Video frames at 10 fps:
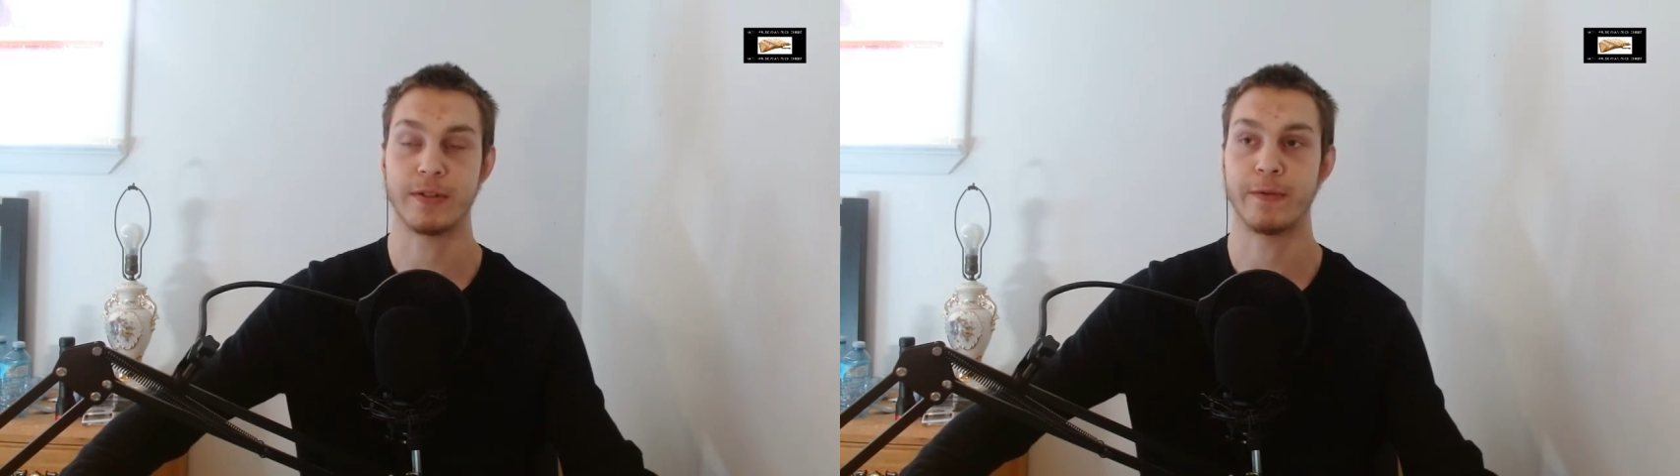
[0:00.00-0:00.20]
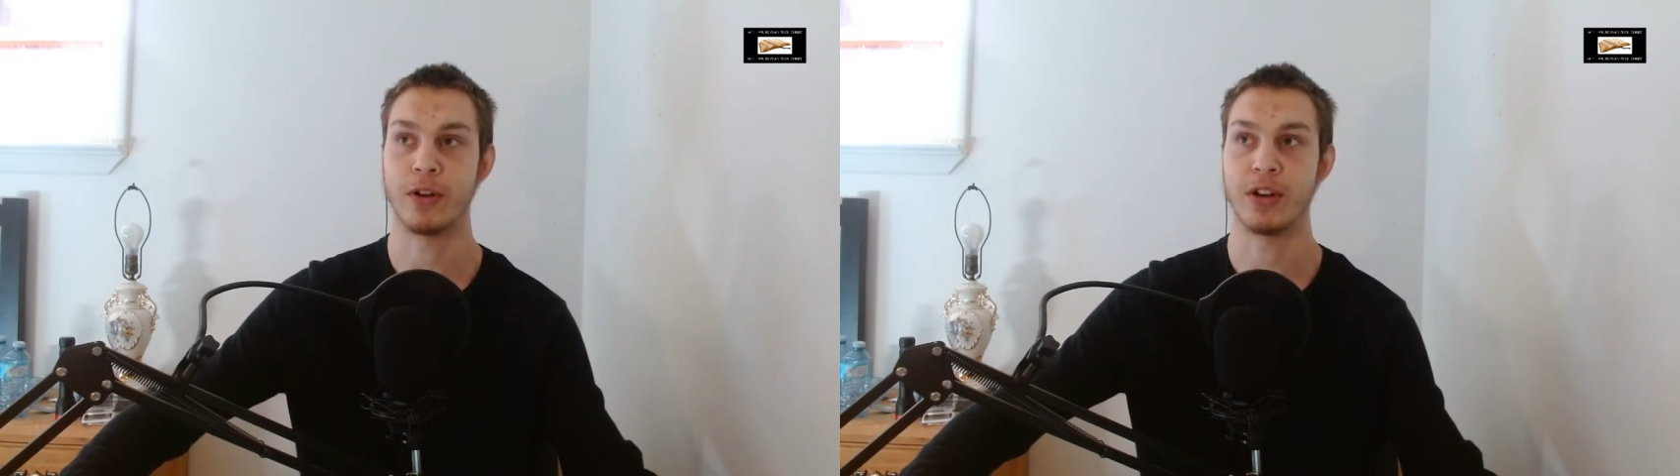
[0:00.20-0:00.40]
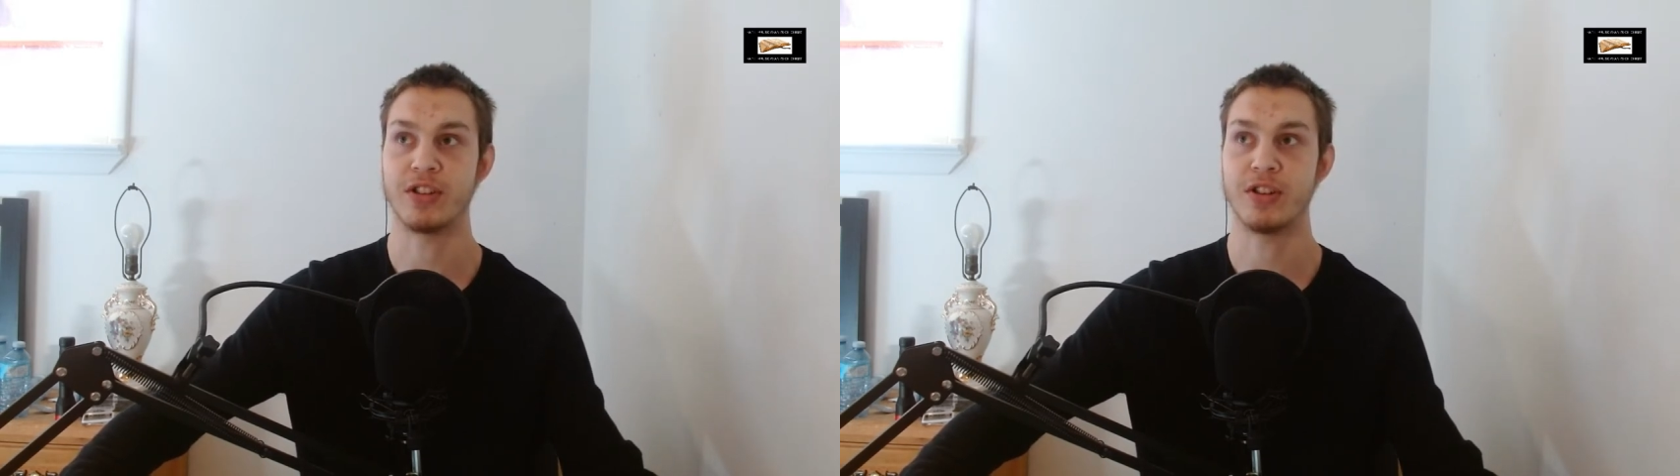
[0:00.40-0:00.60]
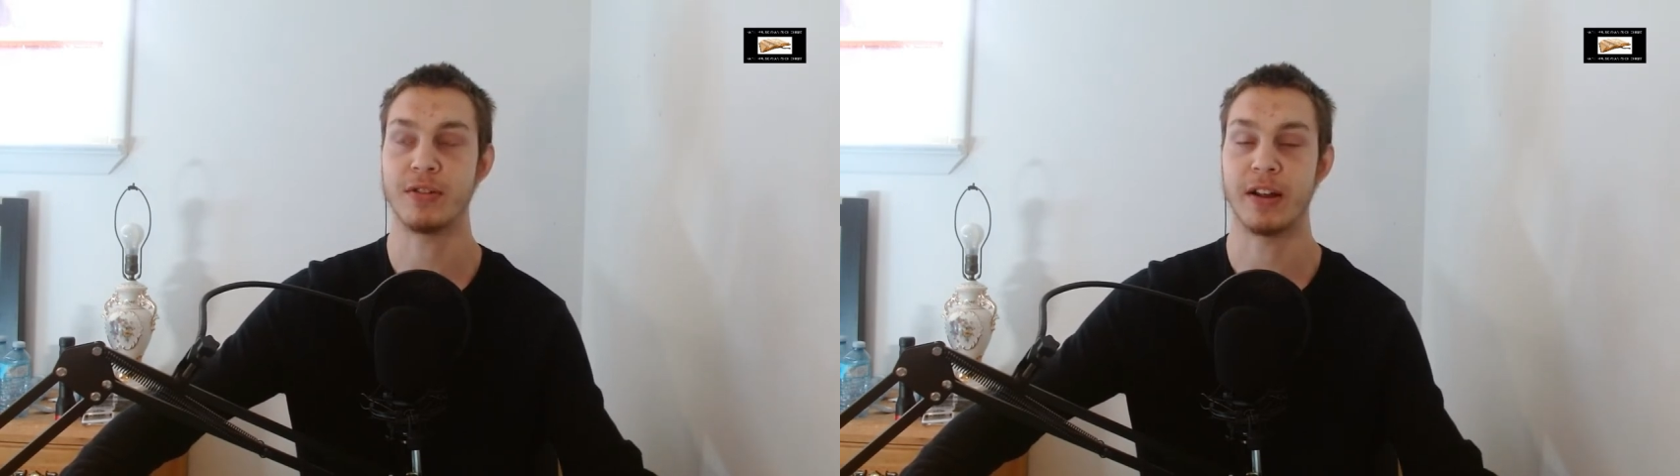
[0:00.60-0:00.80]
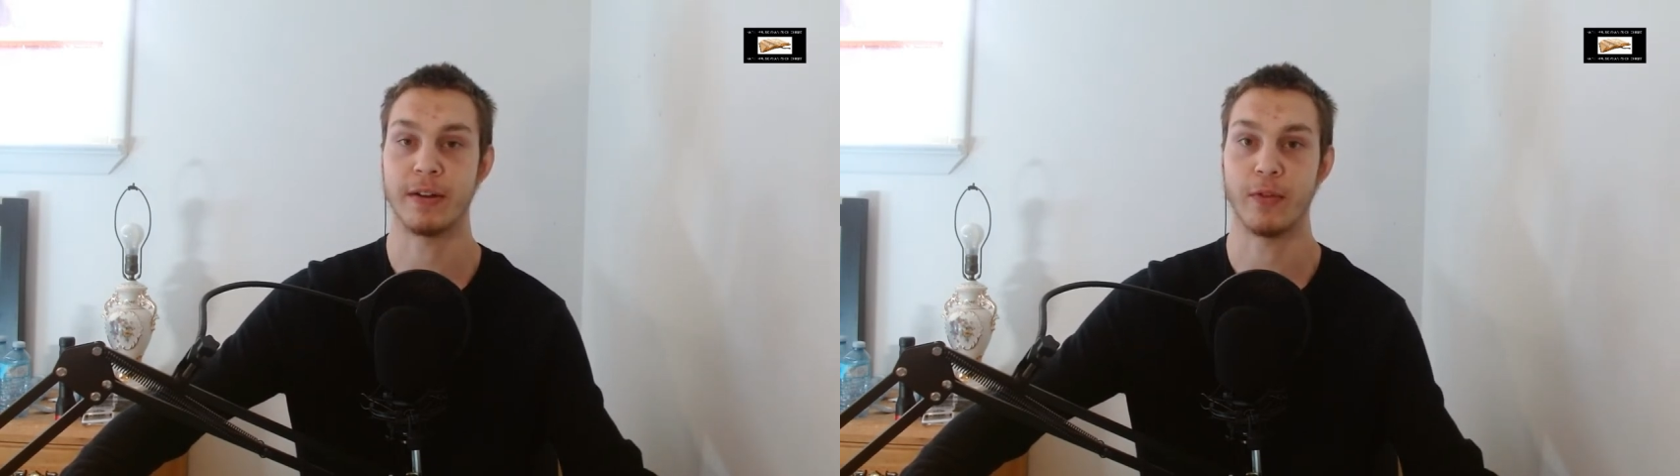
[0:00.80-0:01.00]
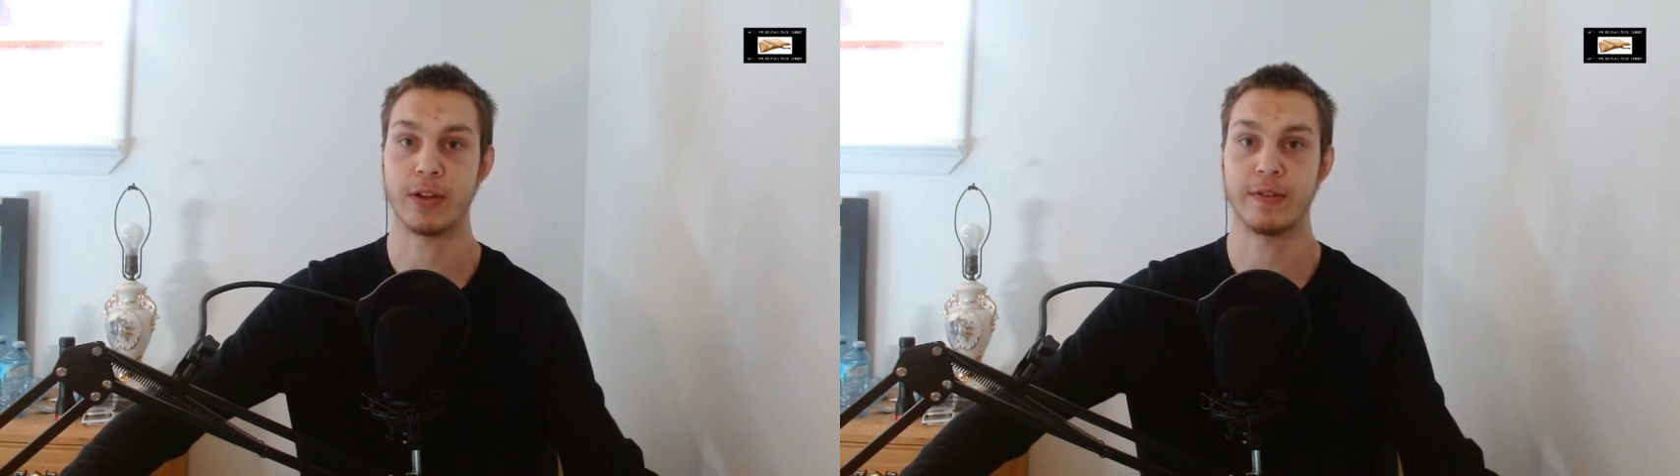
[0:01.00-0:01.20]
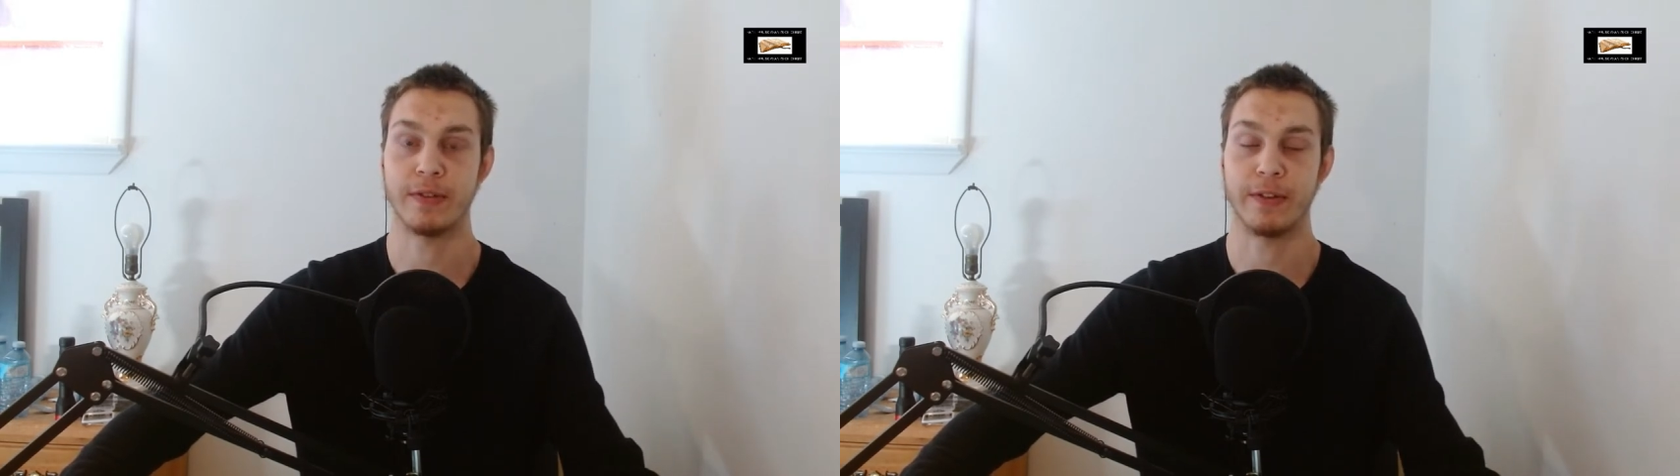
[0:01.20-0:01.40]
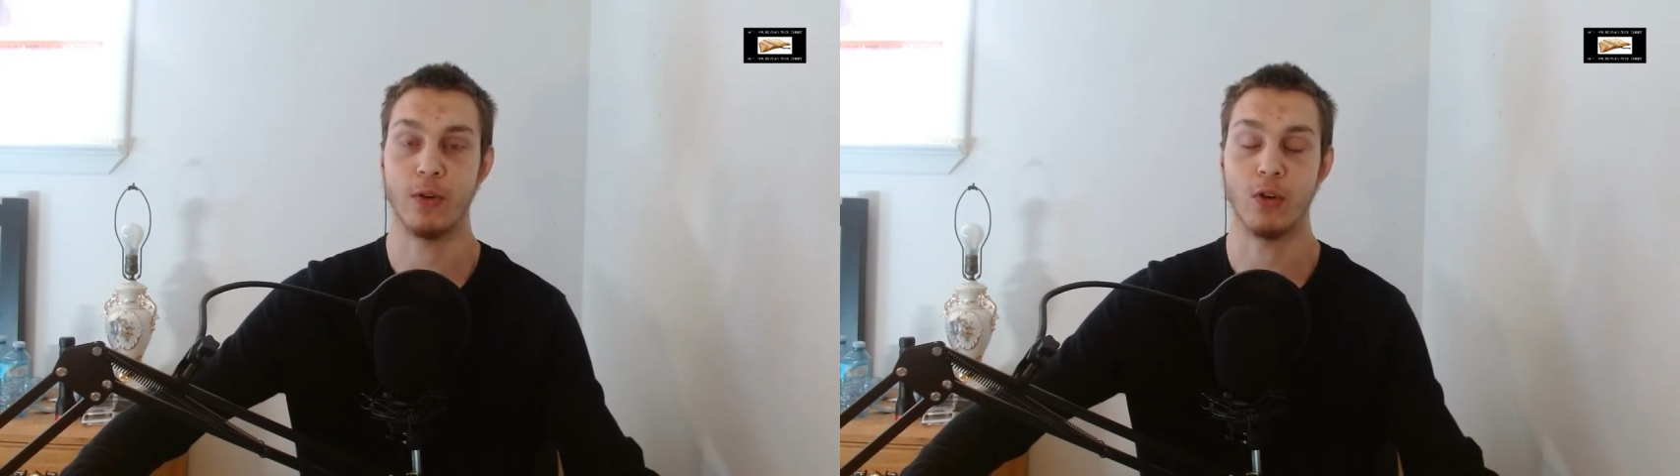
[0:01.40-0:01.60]
42 down to verse
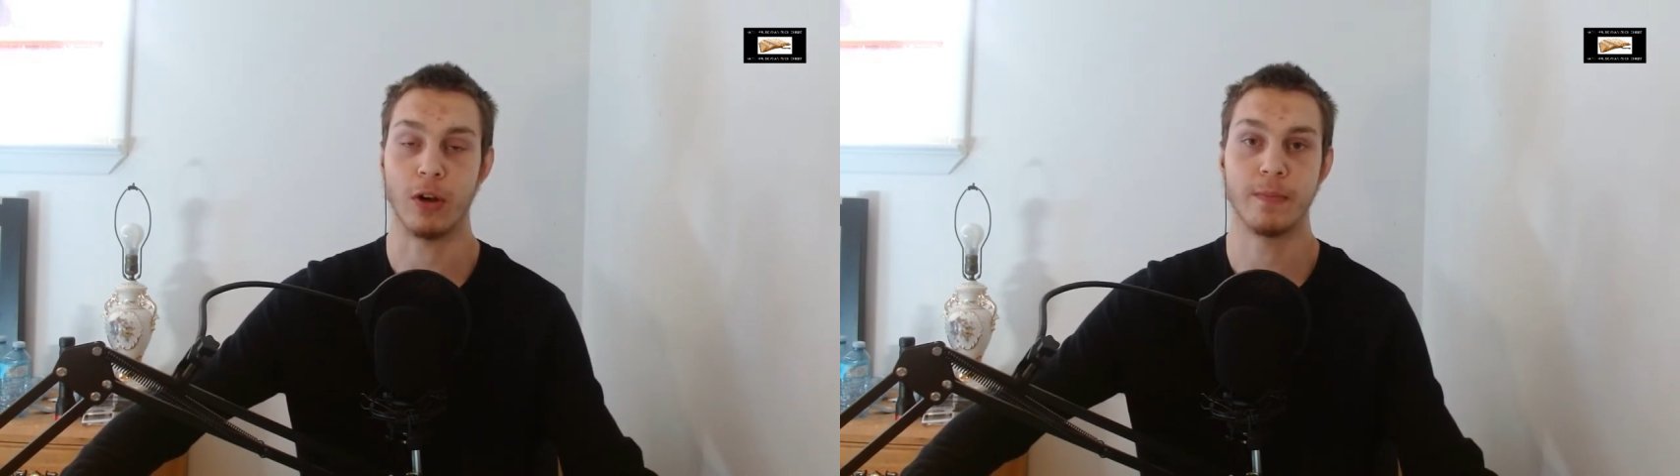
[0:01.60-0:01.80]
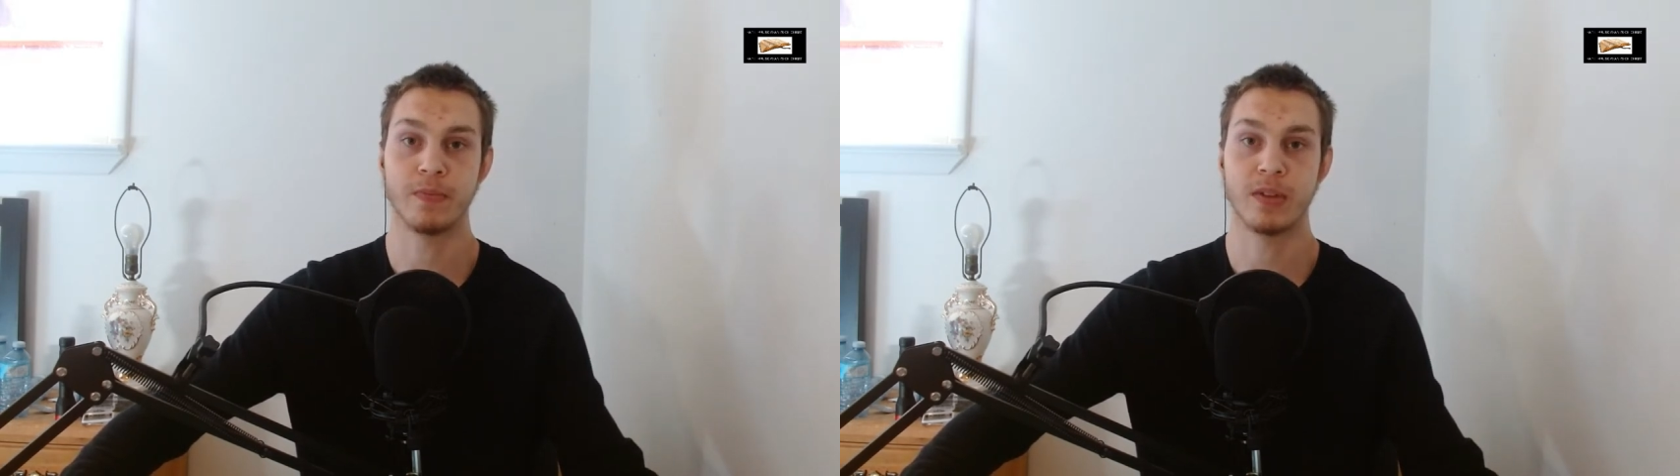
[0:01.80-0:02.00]
54